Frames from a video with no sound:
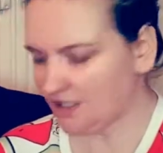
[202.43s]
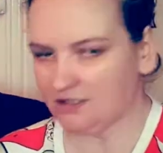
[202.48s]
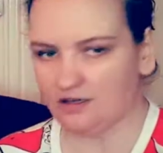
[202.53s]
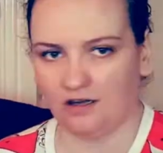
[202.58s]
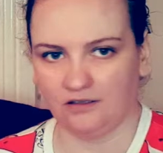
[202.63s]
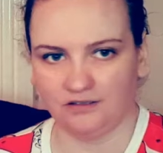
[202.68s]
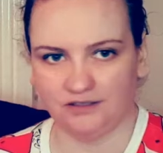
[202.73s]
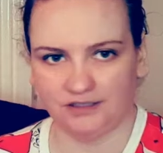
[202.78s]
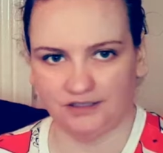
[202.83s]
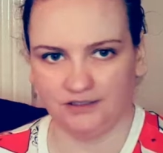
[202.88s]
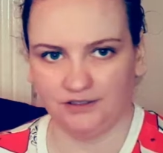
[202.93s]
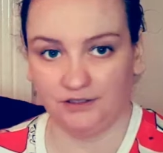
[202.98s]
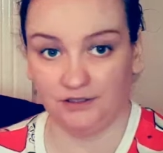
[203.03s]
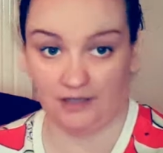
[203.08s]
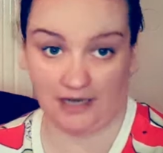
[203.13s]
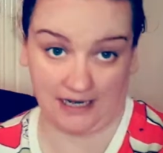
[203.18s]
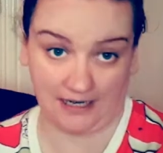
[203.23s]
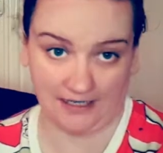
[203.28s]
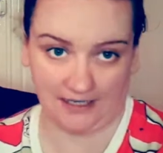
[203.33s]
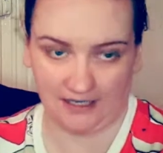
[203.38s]
content you
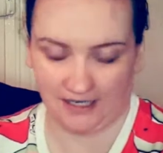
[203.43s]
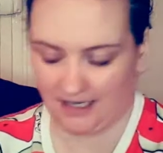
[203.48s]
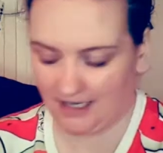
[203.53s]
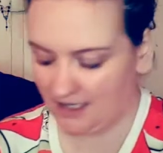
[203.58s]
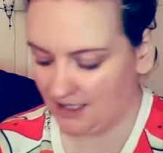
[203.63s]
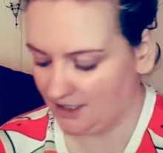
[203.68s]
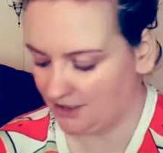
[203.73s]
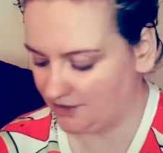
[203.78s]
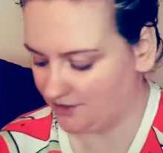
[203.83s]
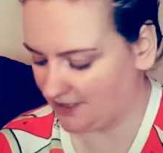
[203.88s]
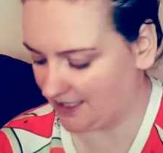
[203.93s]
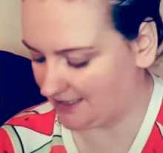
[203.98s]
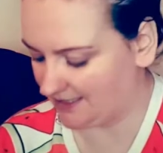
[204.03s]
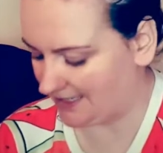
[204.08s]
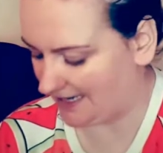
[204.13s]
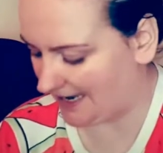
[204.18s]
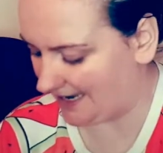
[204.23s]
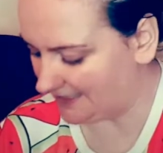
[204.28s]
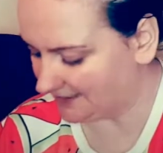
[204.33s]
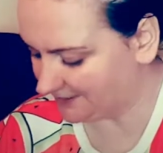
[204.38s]
can
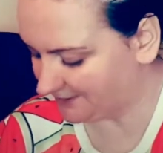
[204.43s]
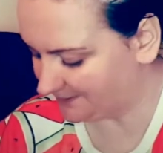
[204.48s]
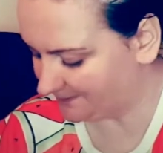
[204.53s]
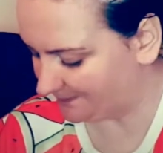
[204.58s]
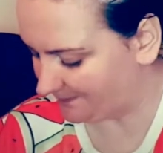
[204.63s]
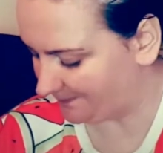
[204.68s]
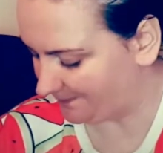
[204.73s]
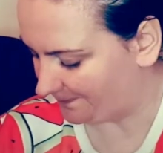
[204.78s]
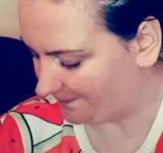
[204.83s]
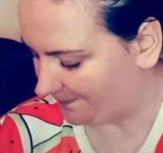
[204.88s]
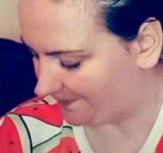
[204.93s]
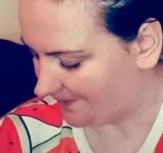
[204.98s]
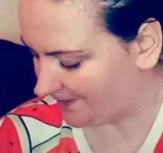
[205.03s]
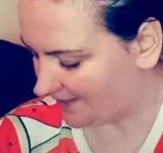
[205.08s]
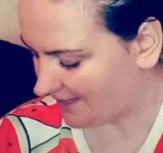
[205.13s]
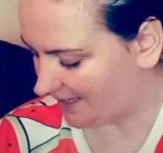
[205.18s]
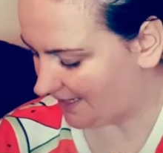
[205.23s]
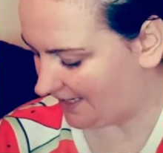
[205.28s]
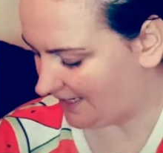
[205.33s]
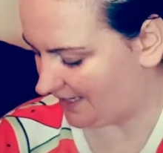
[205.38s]
get
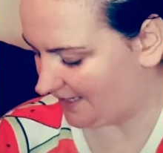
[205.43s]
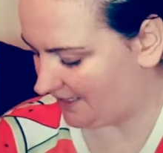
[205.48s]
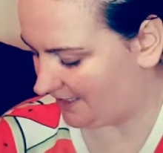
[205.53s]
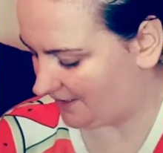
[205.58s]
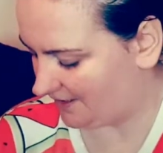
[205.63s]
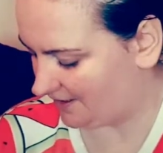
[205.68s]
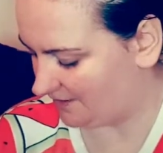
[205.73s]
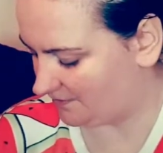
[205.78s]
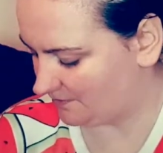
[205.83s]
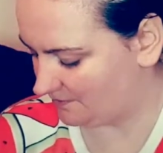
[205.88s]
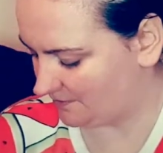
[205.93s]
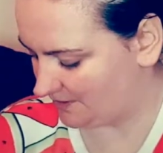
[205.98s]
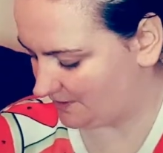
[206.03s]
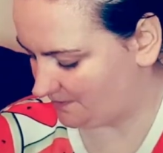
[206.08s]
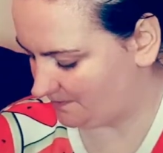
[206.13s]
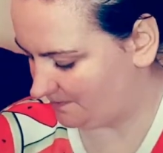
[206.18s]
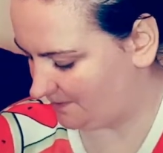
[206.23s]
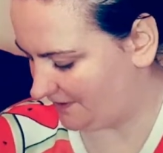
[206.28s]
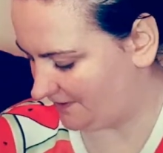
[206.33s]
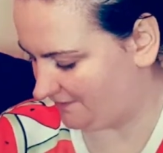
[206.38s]

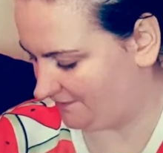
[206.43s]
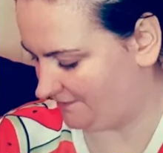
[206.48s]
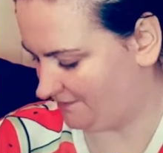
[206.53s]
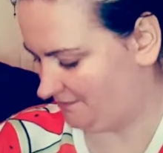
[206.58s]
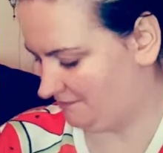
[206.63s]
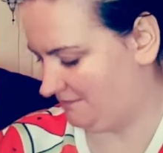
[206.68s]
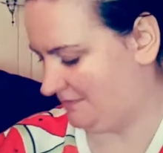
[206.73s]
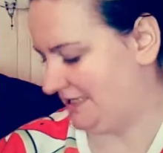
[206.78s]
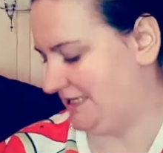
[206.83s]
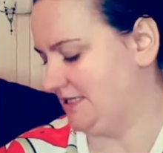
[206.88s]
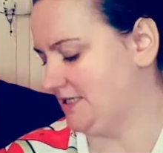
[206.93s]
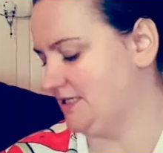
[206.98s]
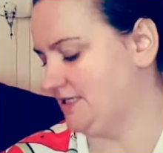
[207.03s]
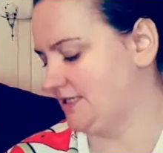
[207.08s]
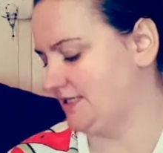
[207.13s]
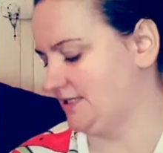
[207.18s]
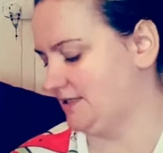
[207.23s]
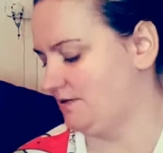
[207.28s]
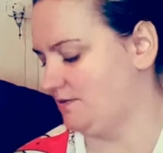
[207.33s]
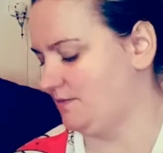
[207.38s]
with beef
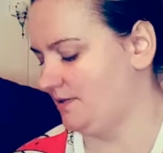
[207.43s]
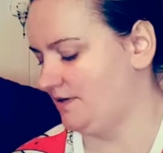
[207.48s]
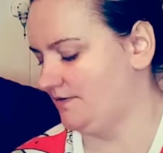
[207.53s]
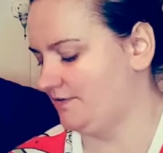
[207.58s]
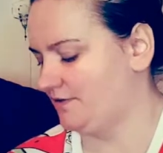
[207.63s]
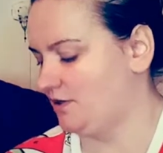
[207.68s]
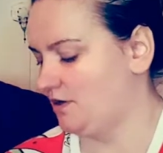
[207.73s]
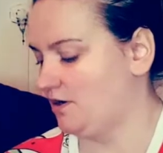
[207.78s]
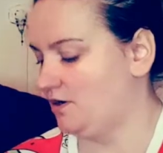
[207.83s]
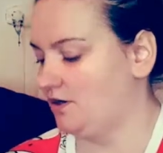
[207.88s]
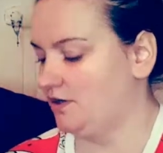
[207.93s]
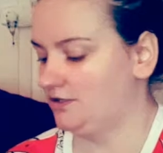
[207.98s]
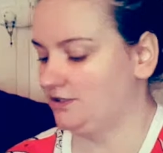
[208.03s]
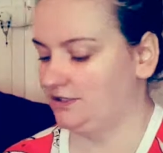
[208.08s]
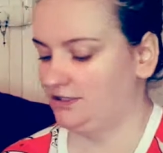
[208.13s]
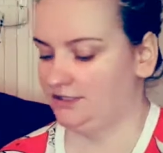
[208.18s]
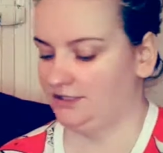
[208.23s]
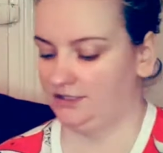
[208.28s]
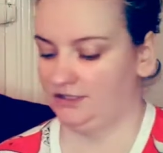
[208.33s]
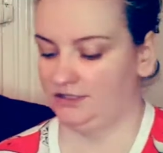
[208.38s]
mince. We've got